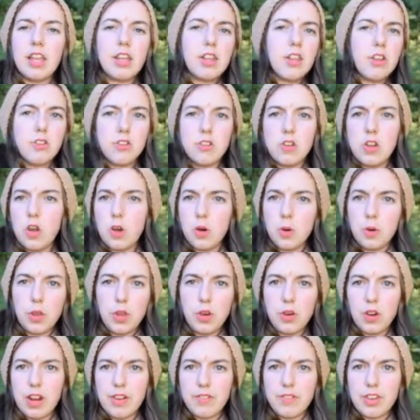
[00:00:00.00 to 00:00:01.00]
You
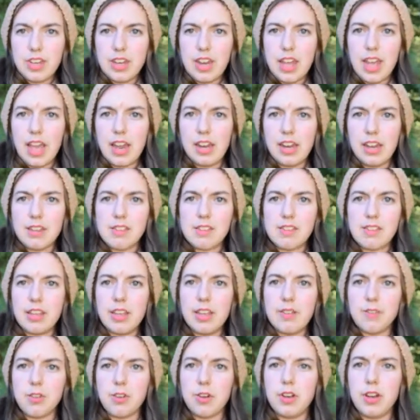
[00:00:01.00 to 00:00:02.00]
don't have to knit any
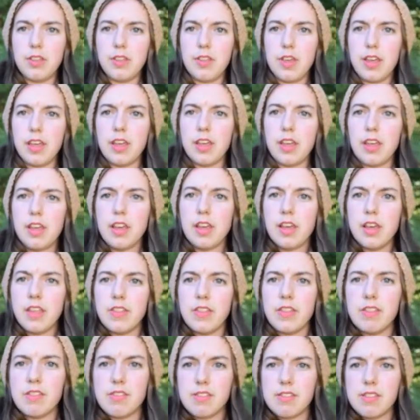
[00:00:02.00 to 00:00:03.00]
sleeves or anything.
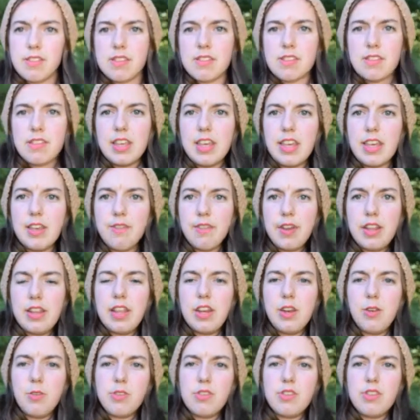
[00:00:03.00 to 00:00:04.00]
This is the sleeve, and
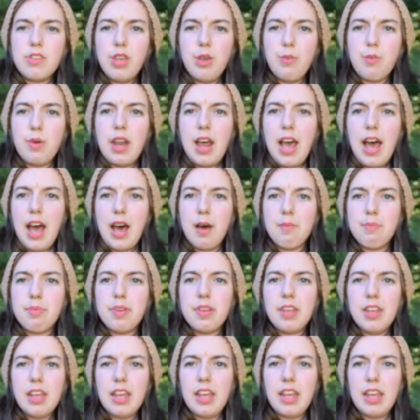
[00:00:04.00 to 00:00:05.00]
then you seam it up,
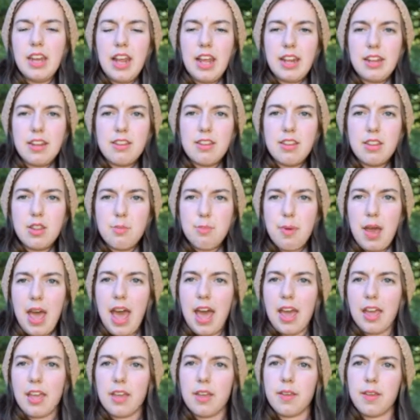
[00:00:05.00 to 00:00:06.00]
connect it to the
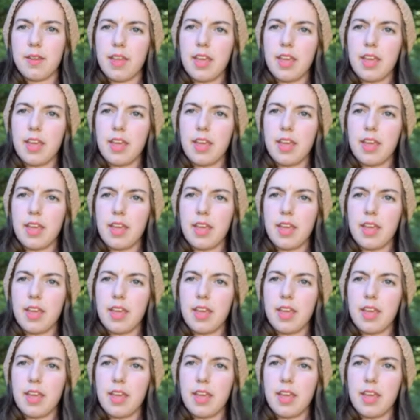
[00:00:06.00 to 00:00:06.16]
back.